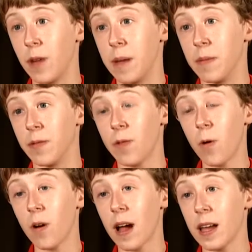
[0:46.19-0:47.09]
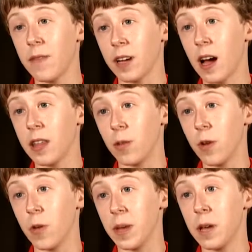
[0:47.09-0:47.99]
and before I even got in the
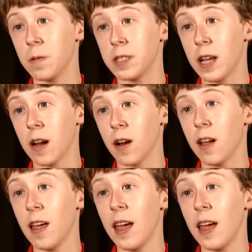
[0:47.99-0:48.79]
room, he was there,